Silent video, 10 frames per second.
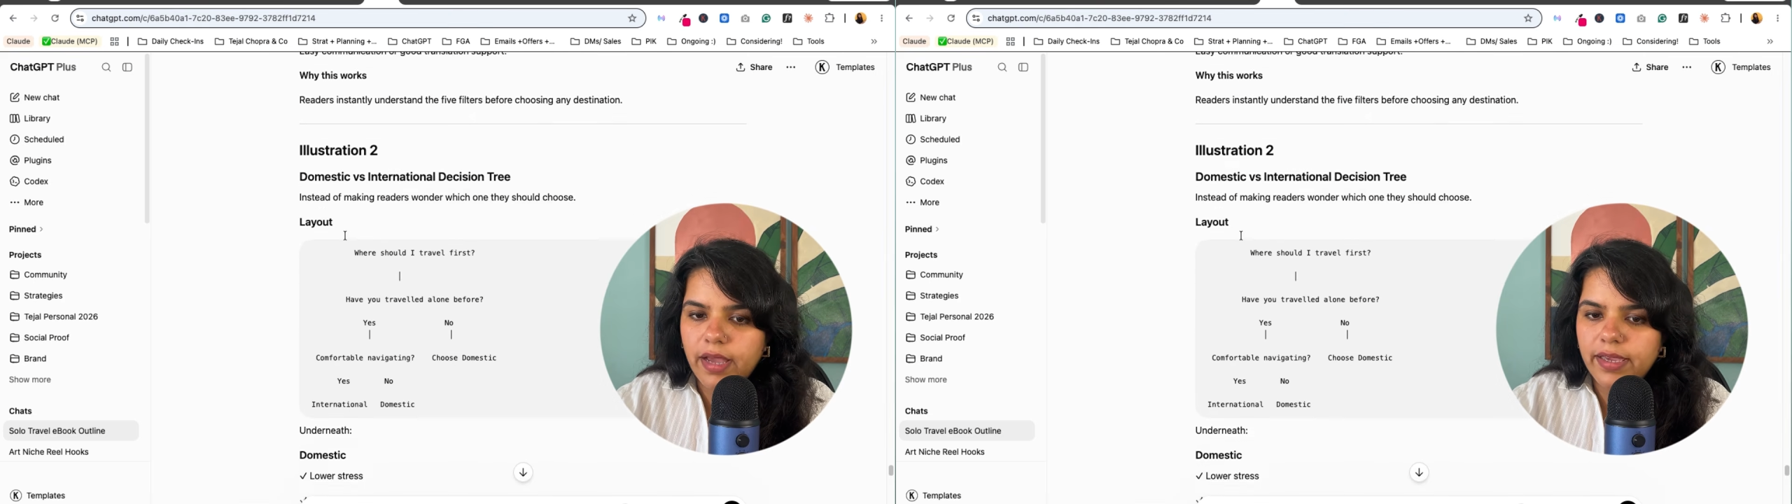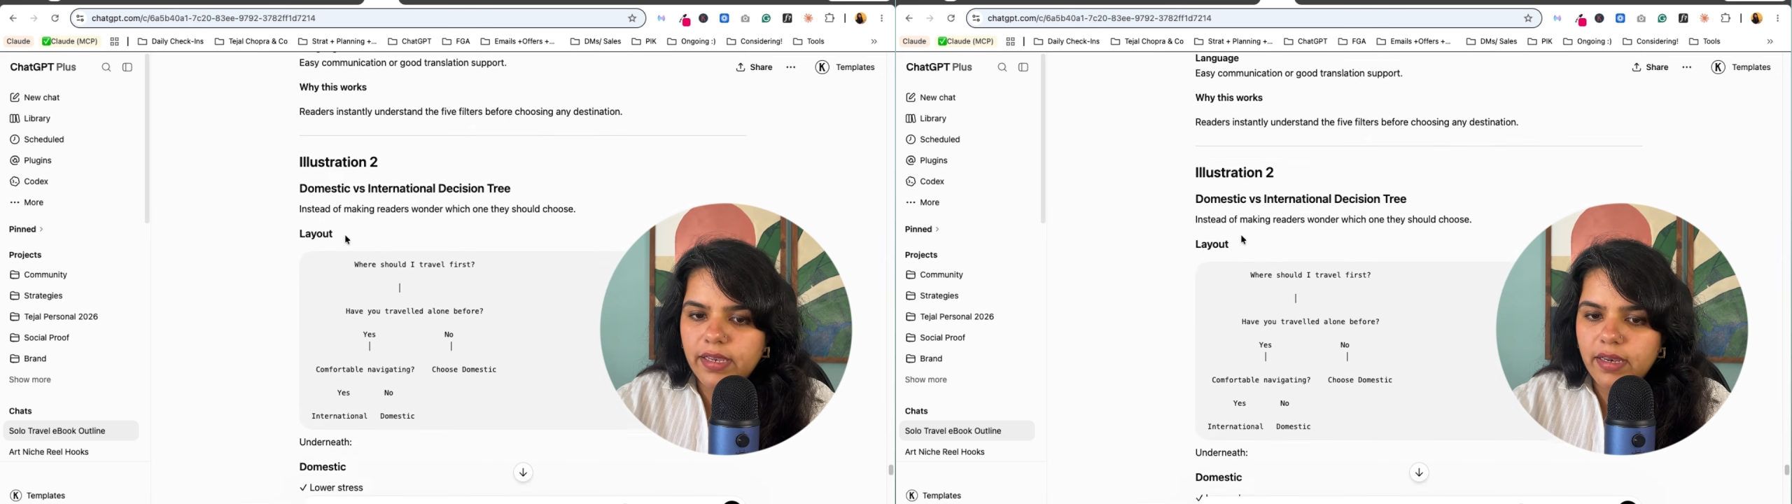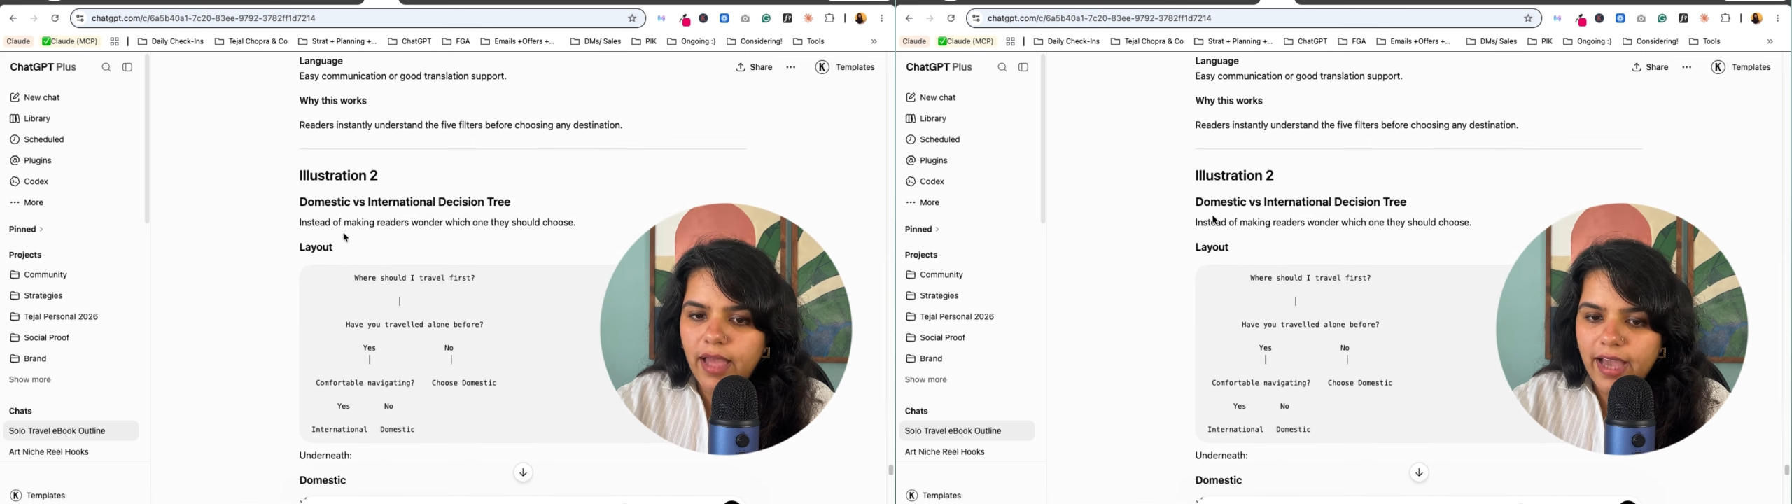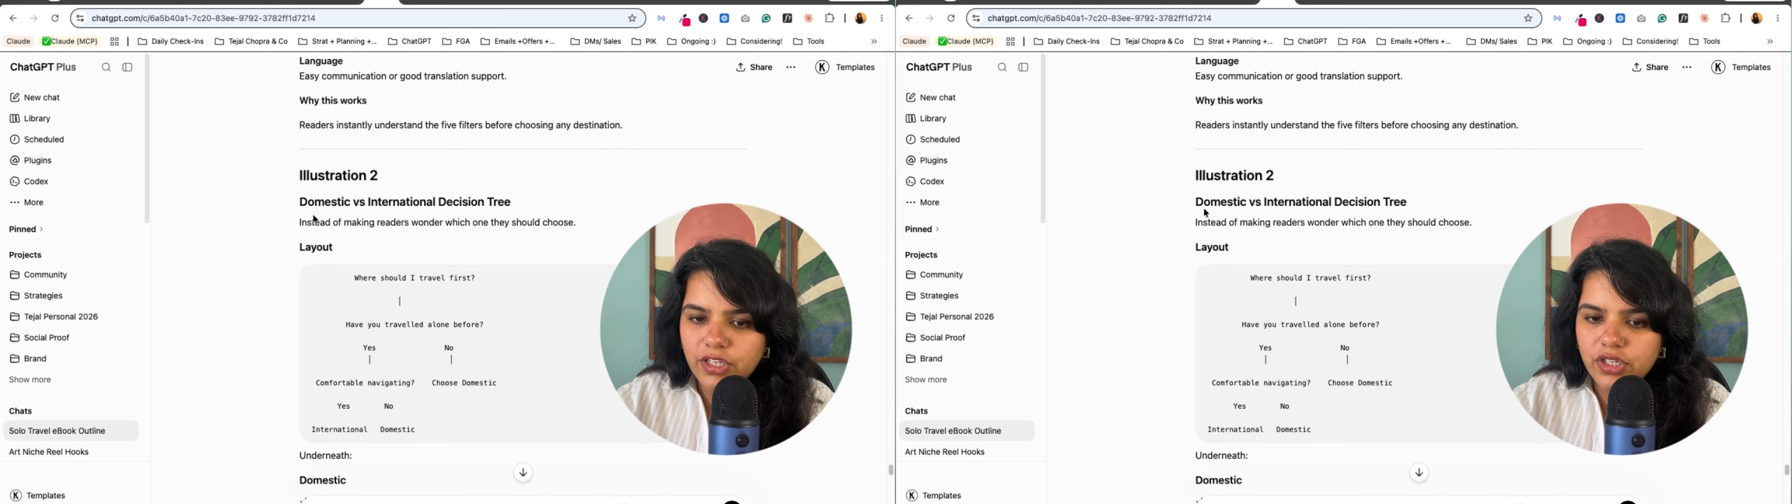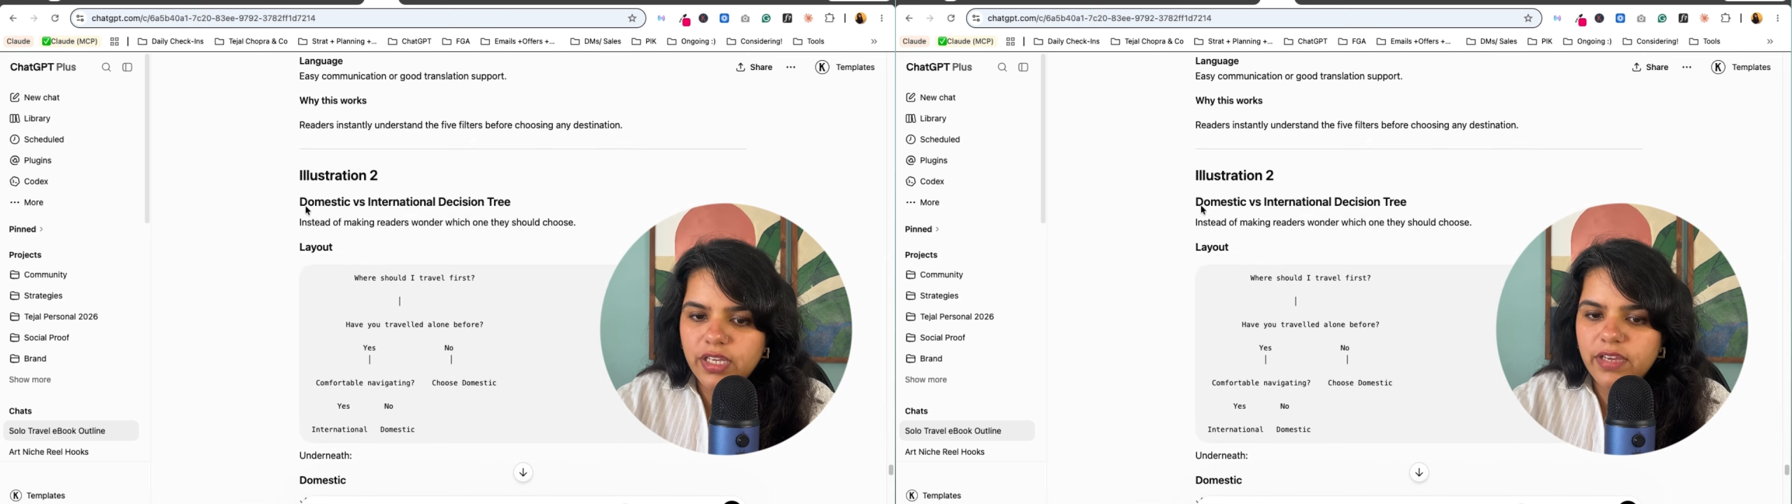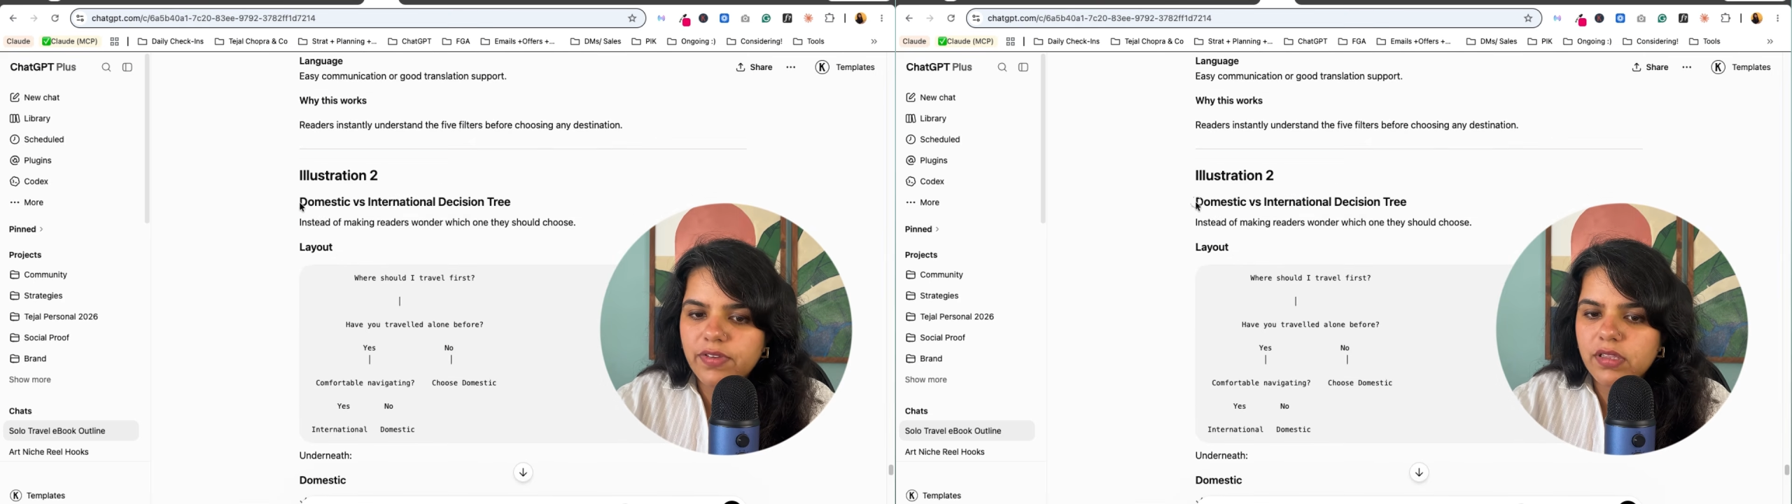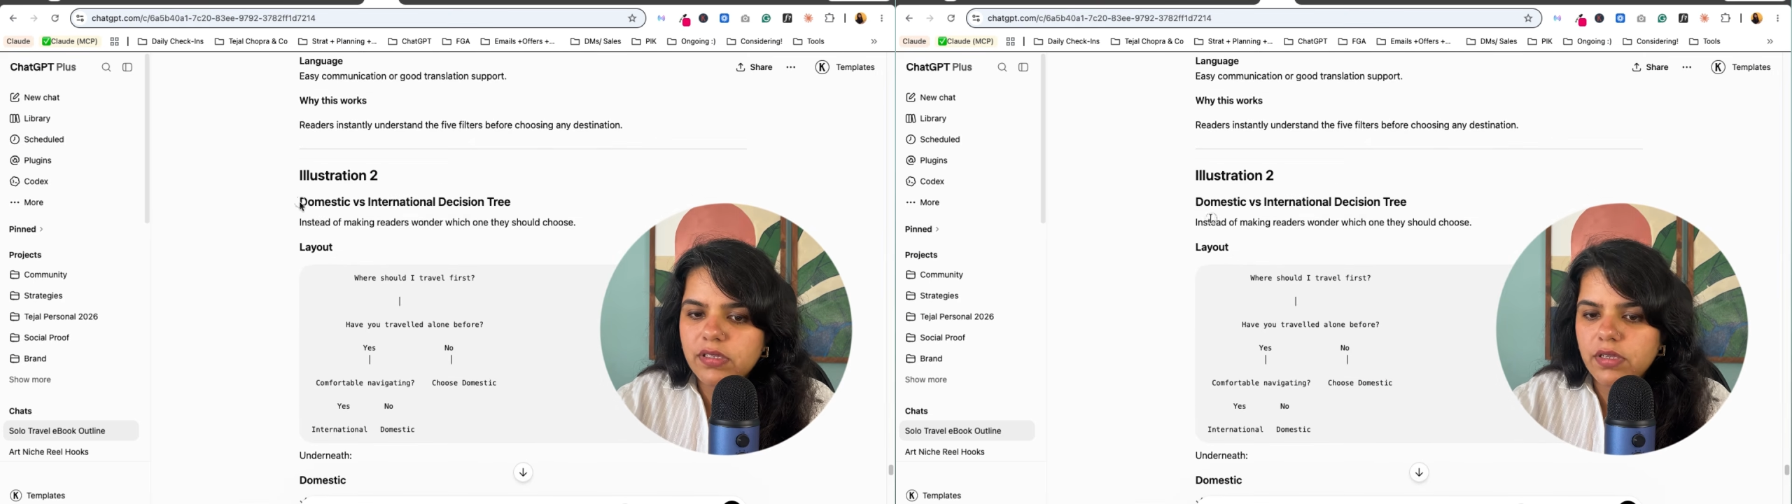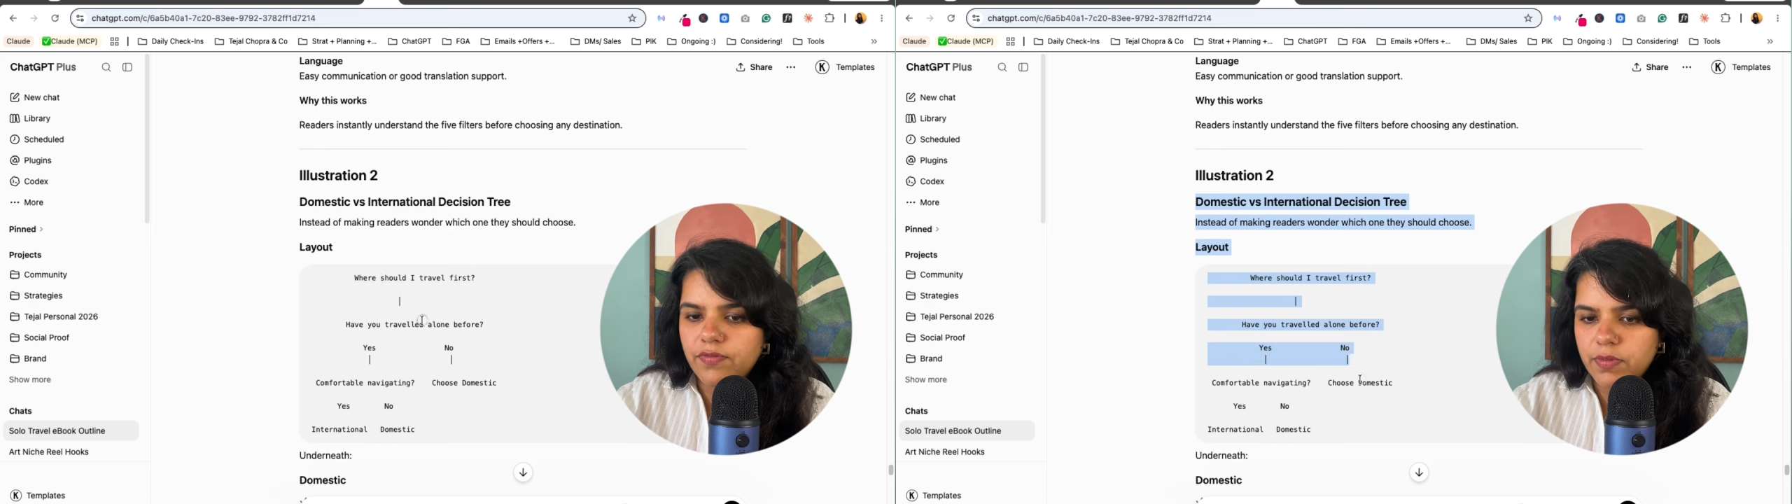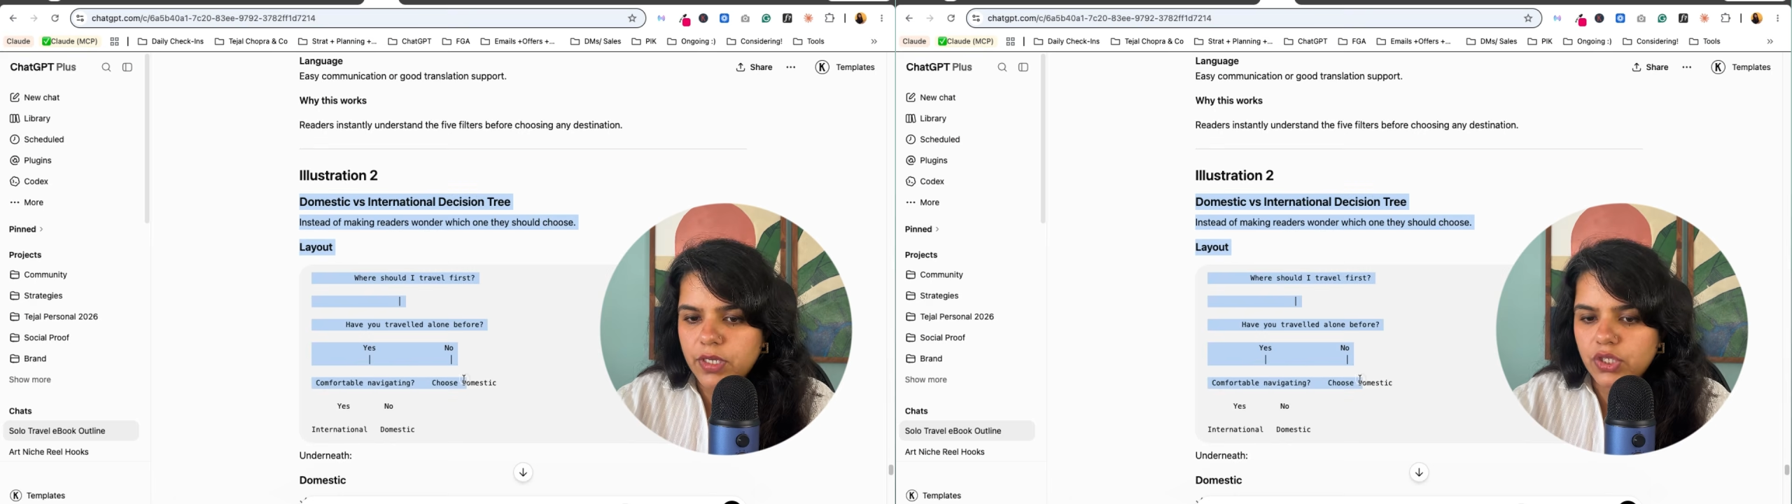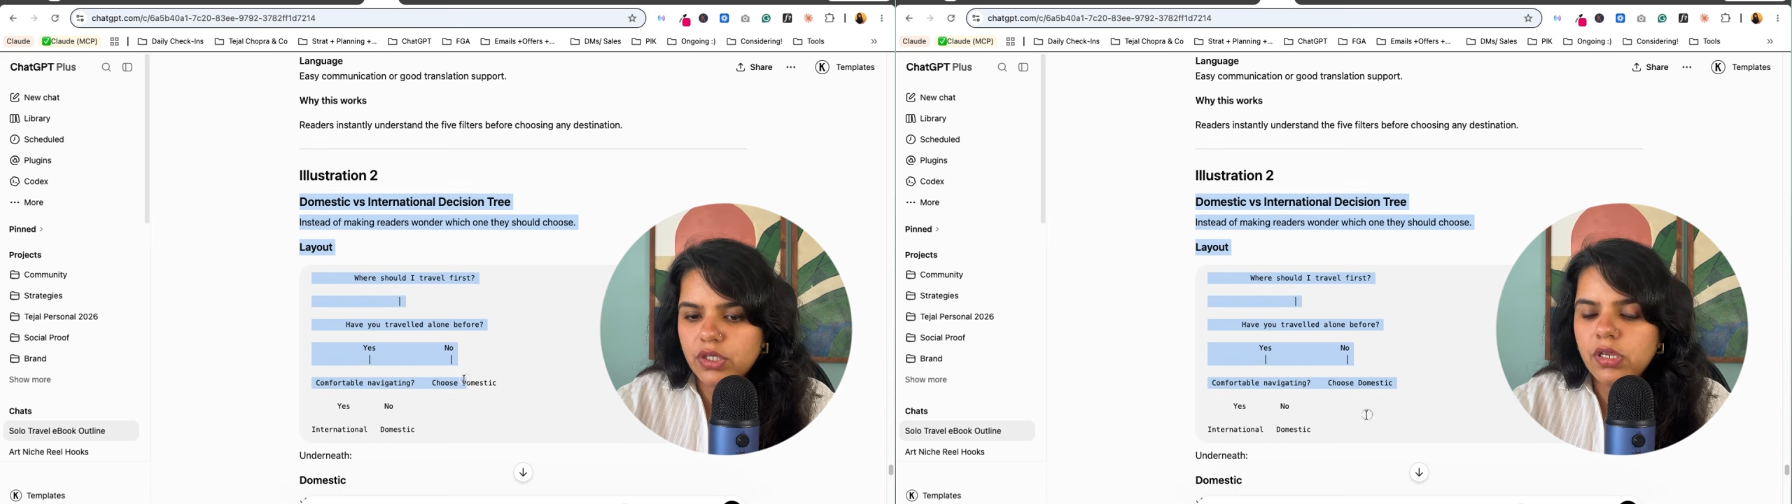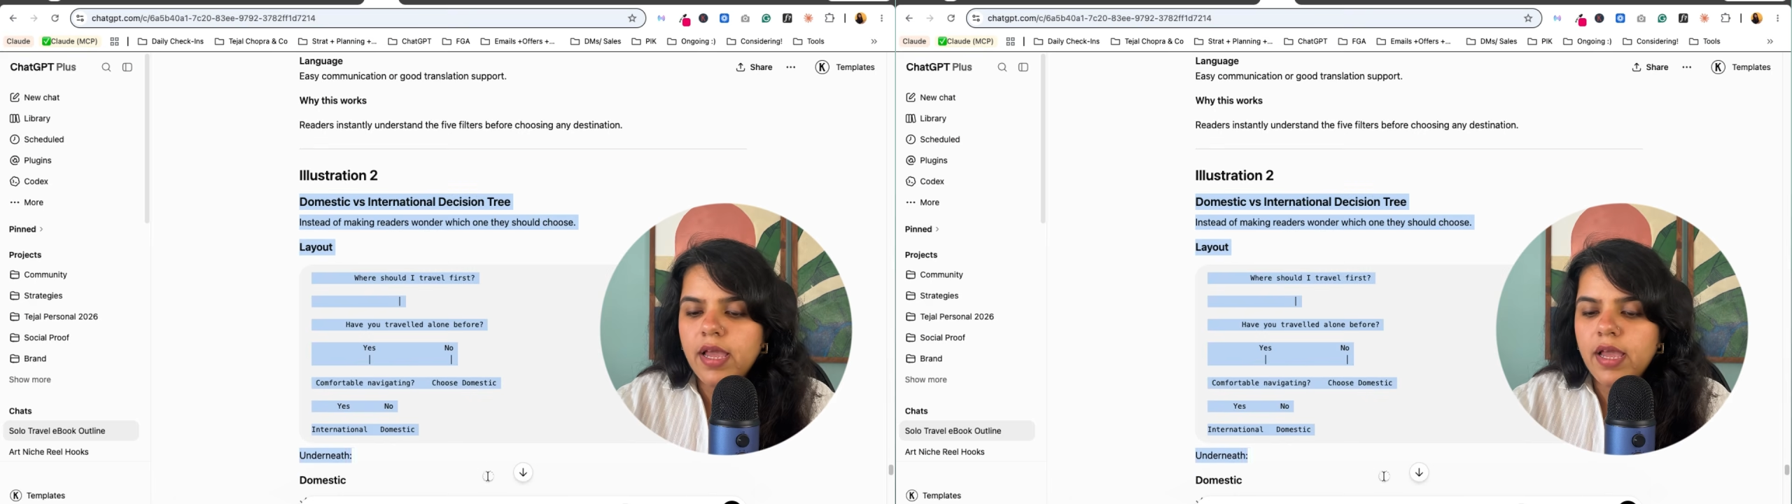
I can actually give it this information